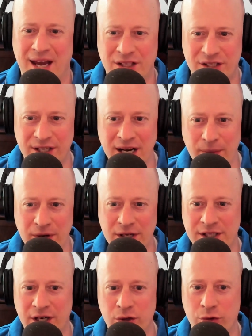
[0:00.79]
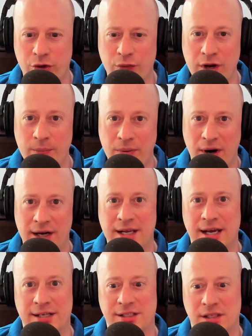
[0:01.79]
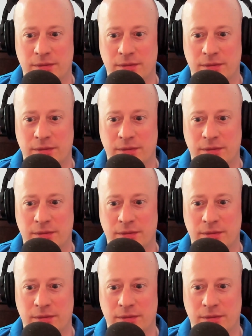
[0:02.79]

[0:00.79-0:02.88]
Today, I'm going to tell you 3 podcasting